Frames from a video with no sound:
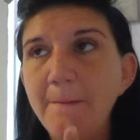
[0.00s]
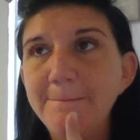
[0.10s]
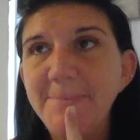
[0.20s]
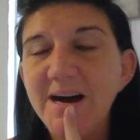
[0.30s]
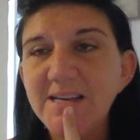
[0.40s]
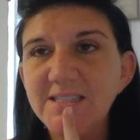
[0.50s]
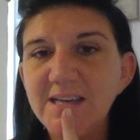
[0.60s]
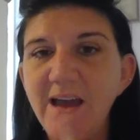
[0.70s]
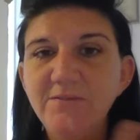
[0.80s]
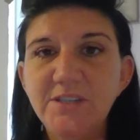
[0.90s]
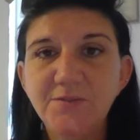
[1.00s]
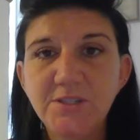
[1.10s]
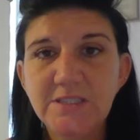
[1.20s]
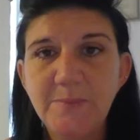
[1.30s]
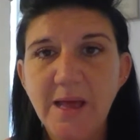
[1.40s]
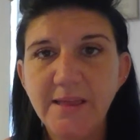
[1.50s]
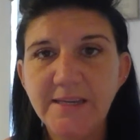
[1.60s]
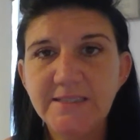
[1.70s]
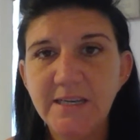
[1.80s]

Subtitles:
but have different spellings